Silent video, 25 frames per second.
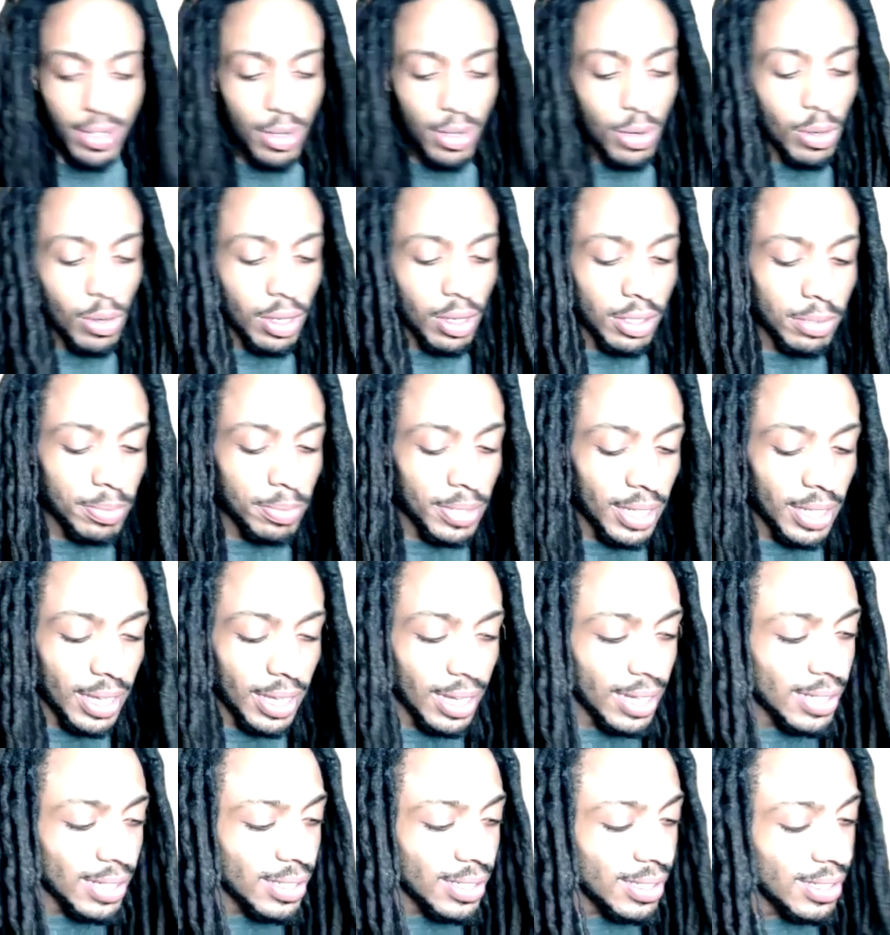else be
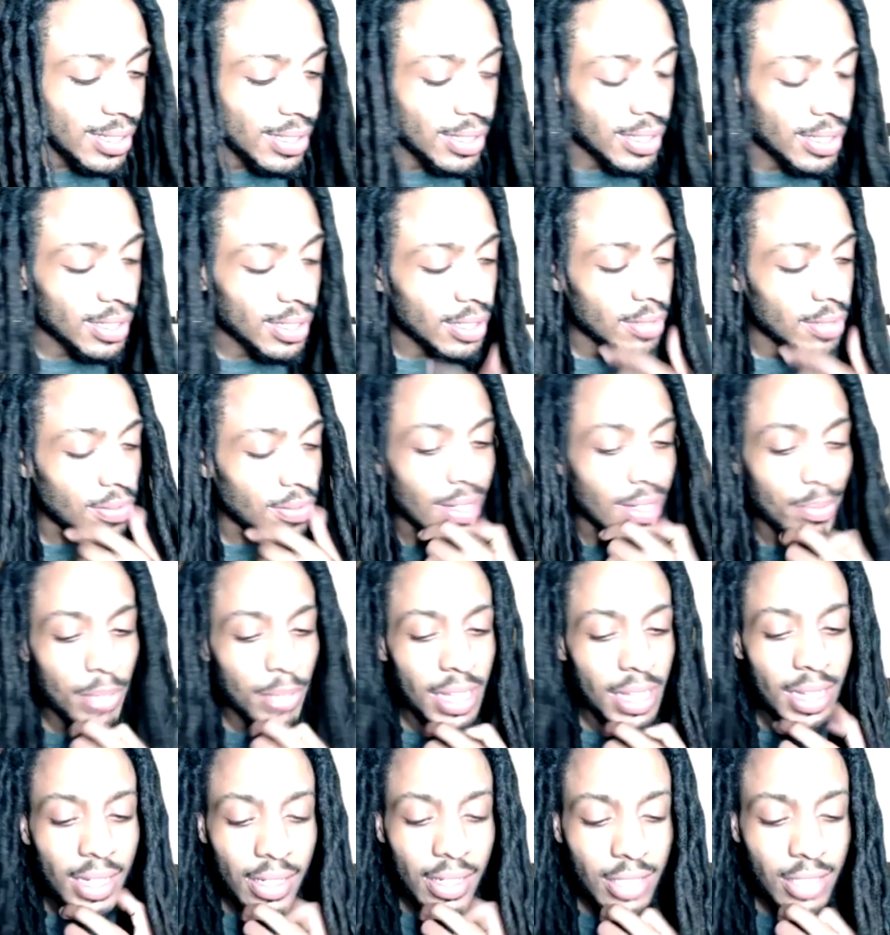casting good as fuck,
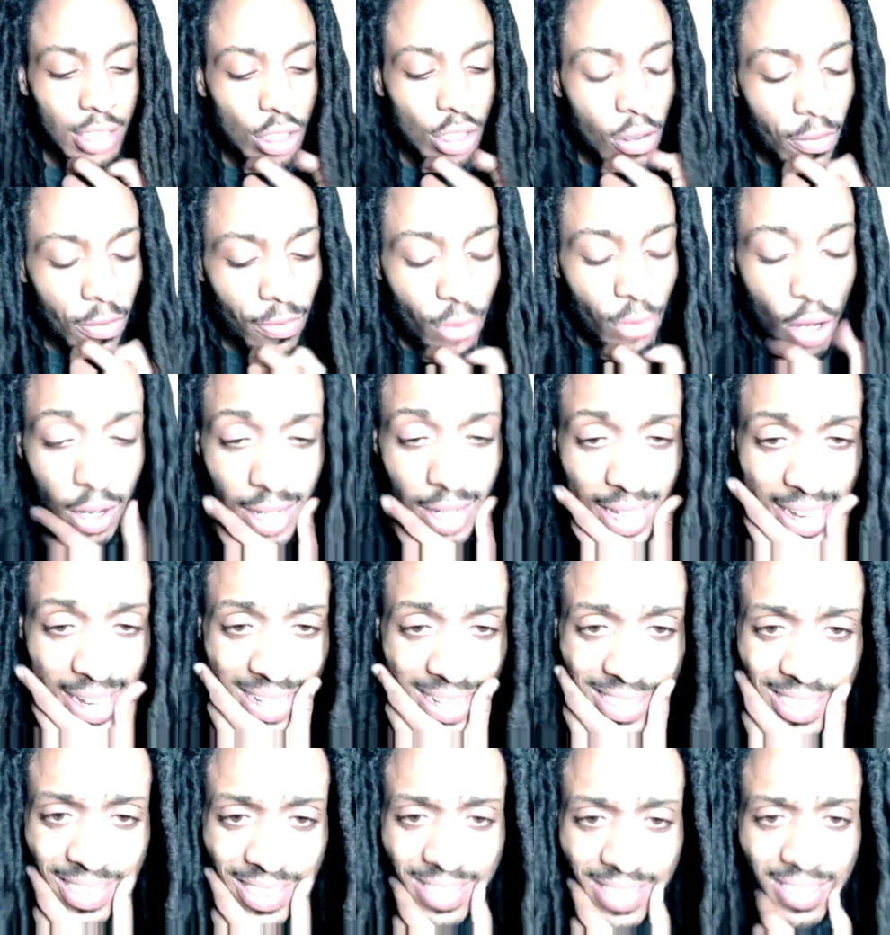man? The Snowfall
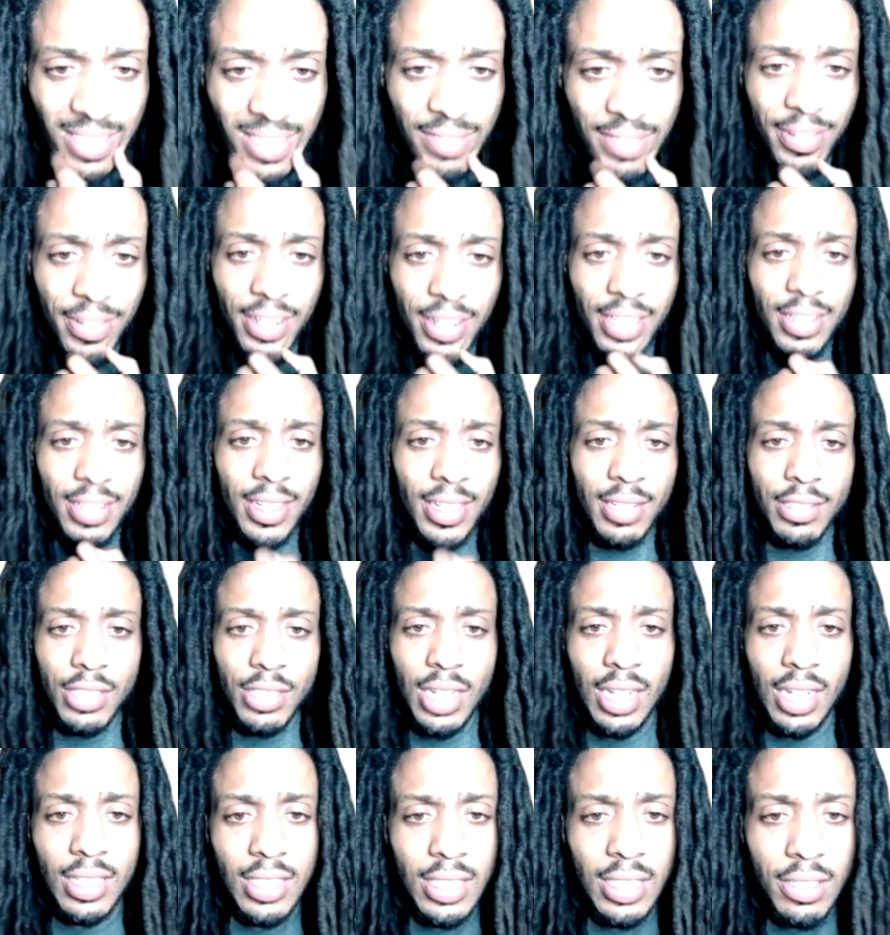casted good as fuck.
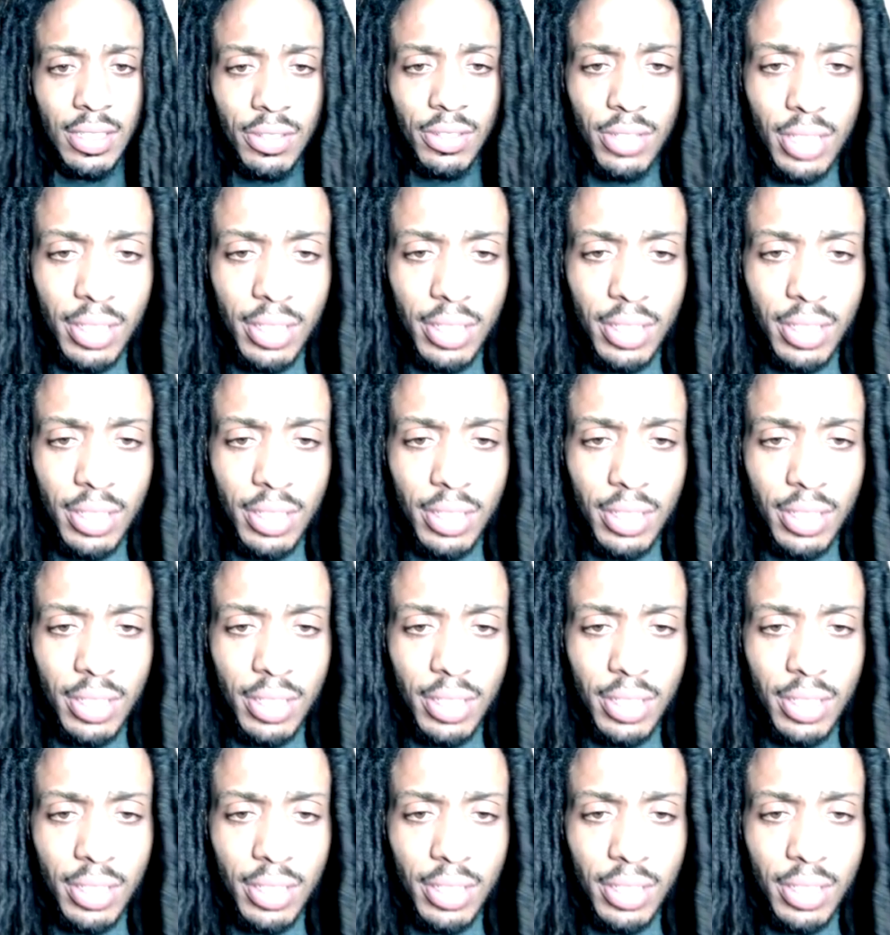John Singleton.